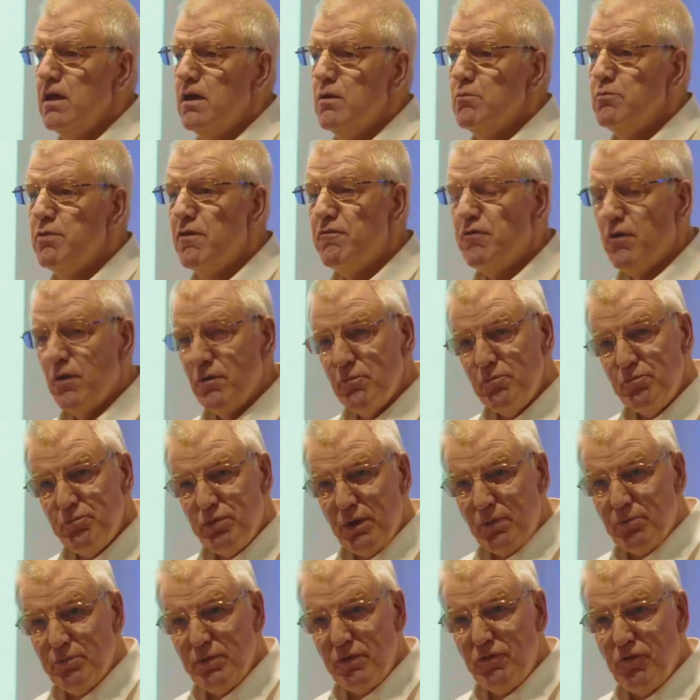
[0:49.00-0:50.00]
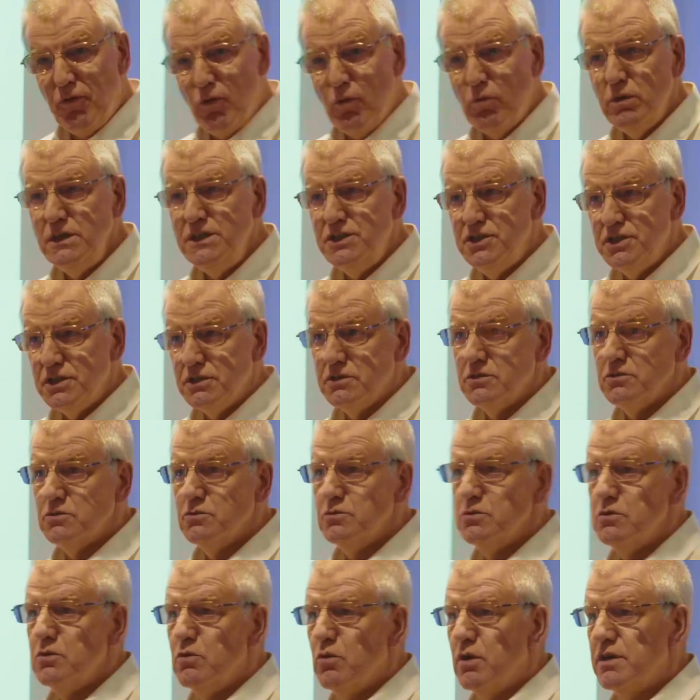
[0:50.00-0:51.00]
But before we do,
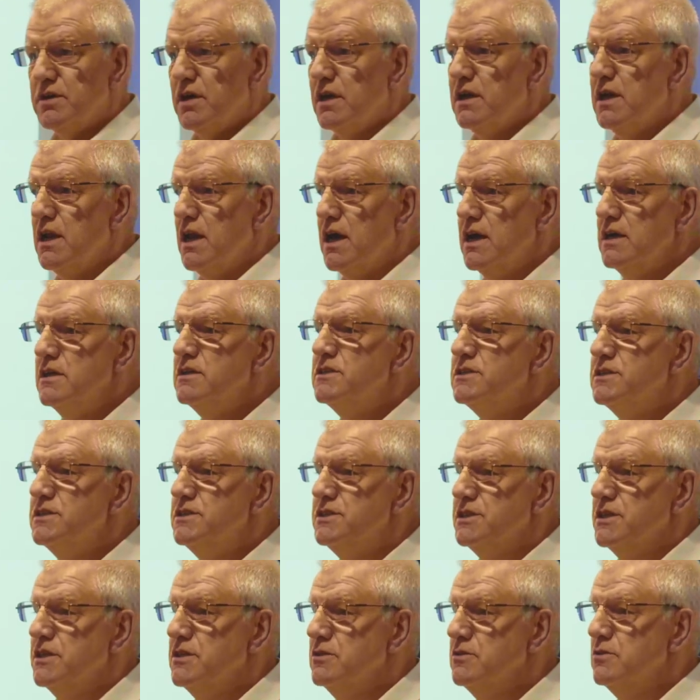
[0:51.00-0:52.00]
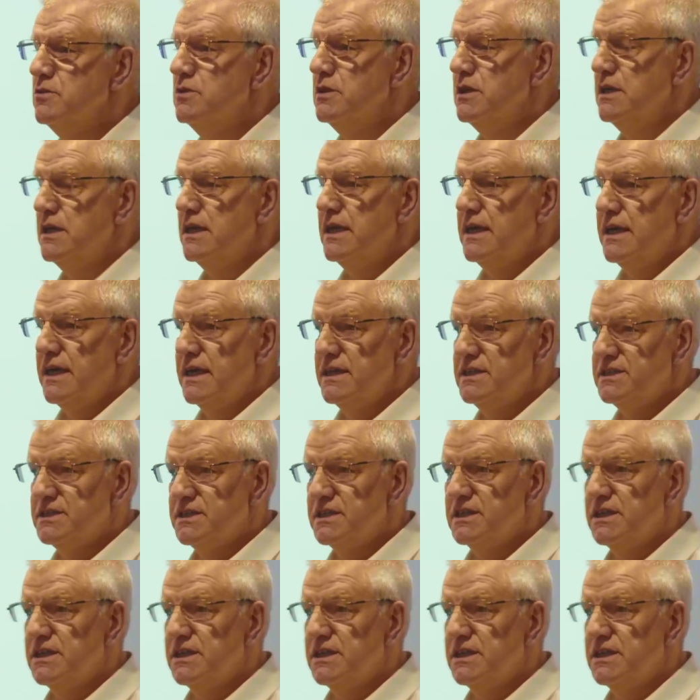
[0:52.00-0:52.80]
what I'd like to do is to